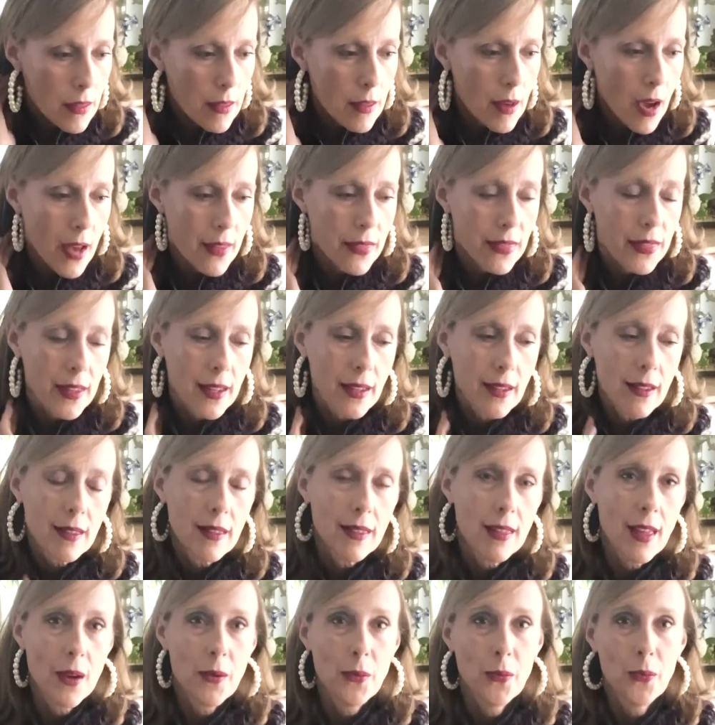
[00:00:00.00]
I think
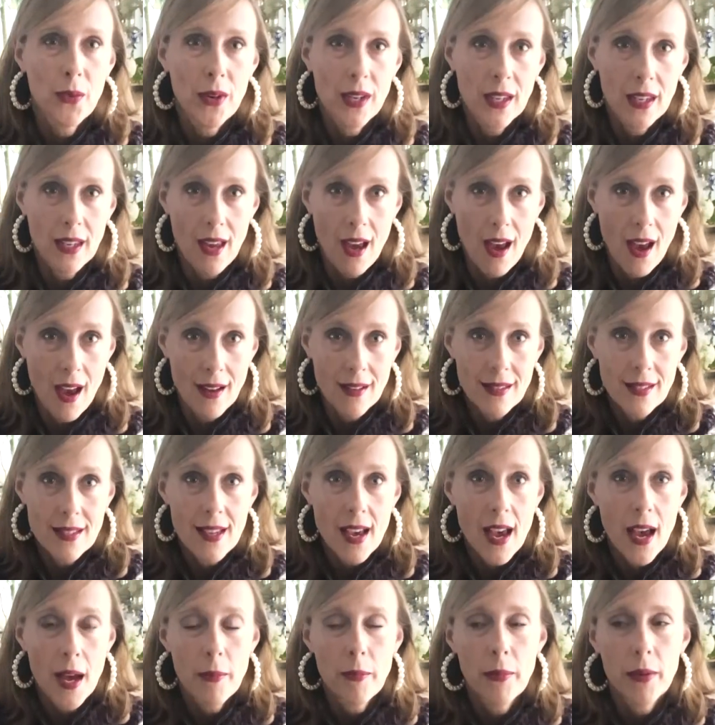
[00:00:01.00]
that we can
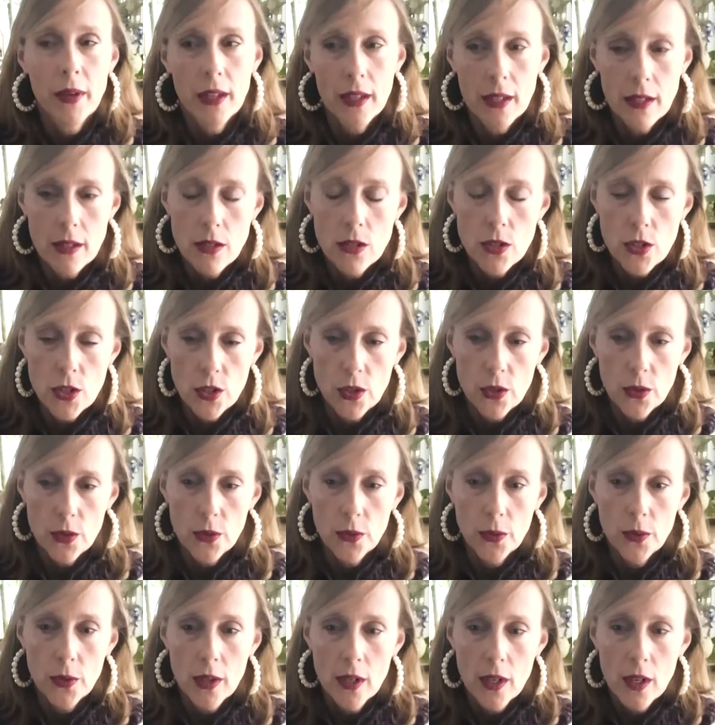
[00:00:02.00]
tap into